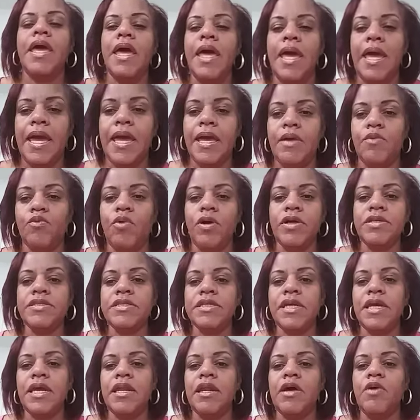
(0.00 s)
And once
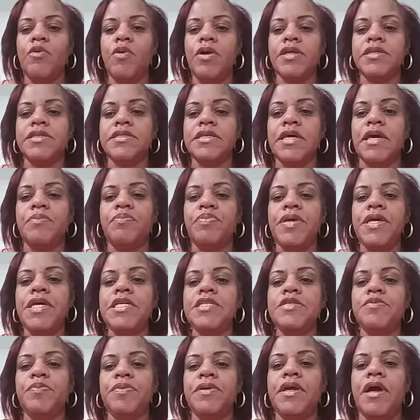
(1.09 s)
again, I want to say
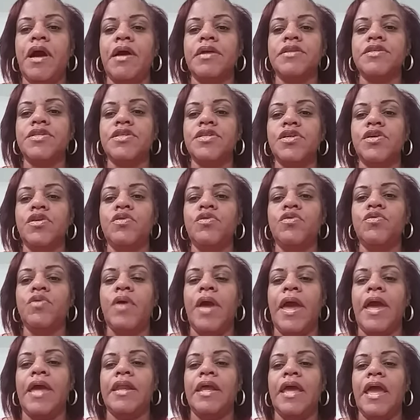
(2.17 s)
peace be unto you
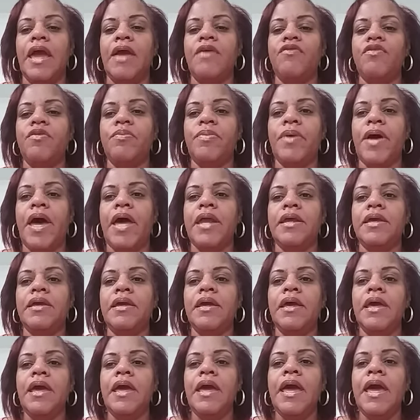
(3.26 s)
and
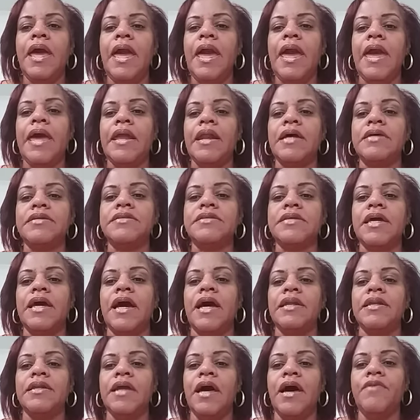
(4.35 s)
everybody. And I say, I
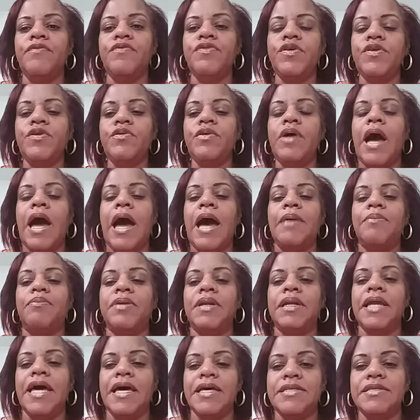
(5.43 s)
love you. I
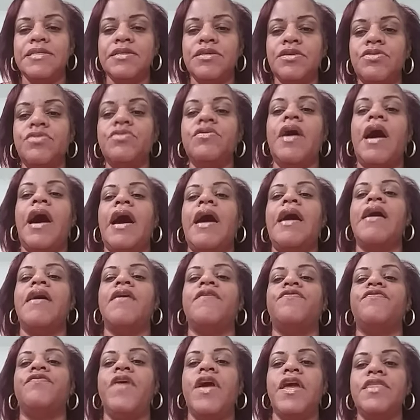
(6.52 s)
bless you. I
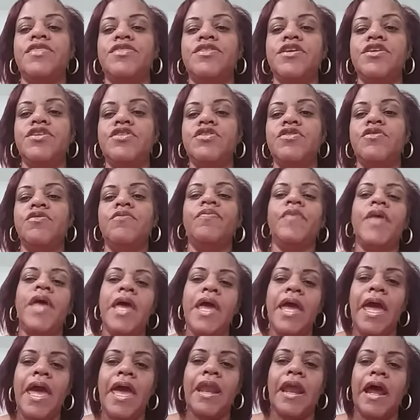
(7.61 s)
have faith in you.
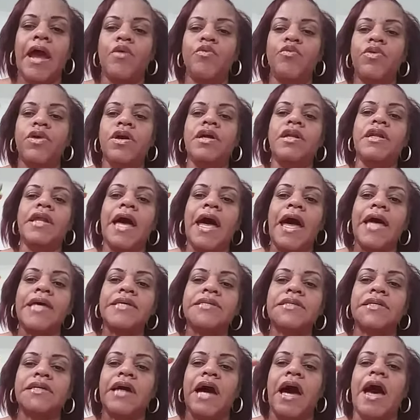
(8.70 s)
And I
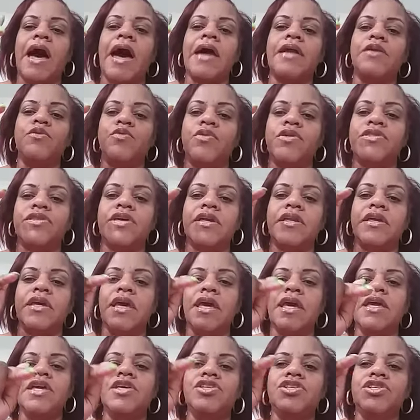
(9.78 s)
realize God within
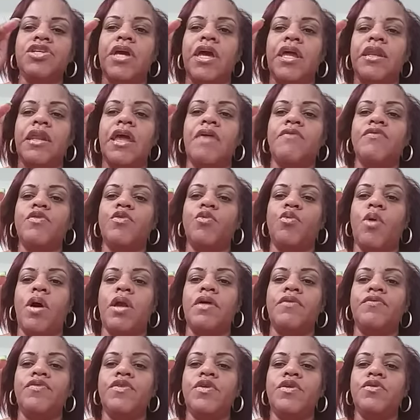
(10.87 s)
each and every one
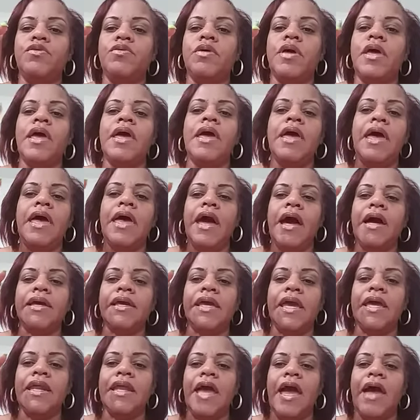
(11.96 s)
of you.
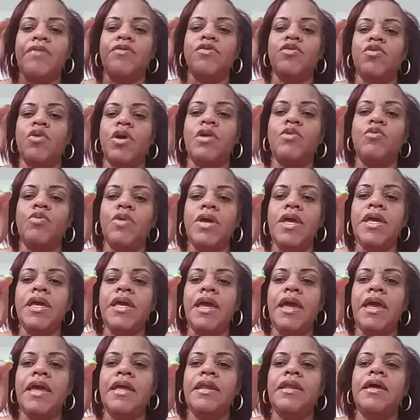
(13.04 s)
Again, have a great
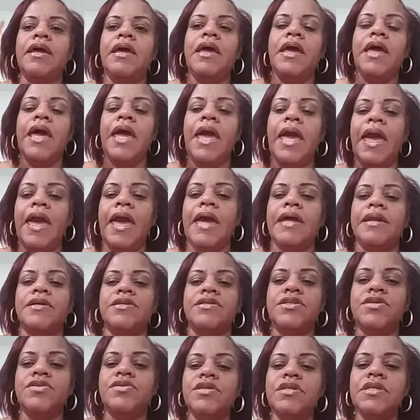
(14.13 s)
weekend. And
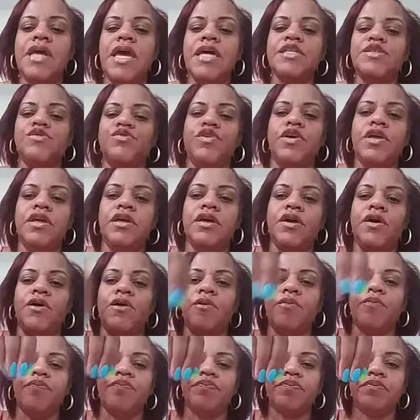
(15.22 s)
until the next
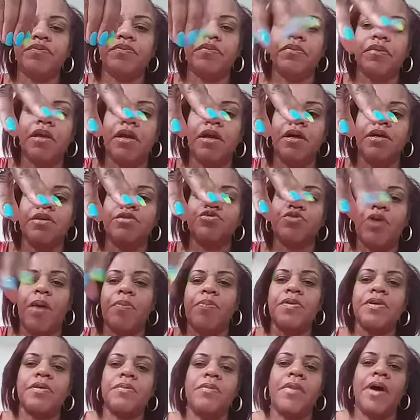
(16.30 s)
video,
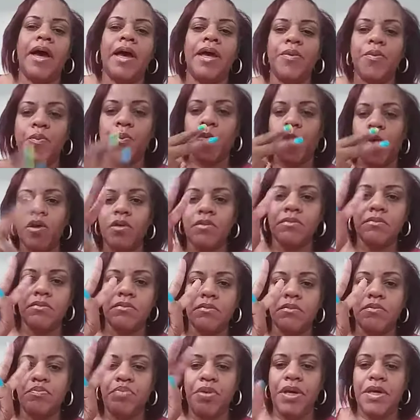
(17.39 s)
dropping the mic.
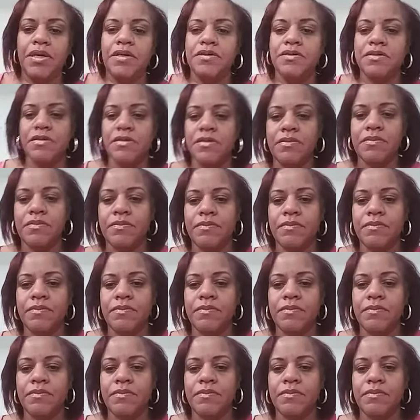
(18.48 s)
Peace.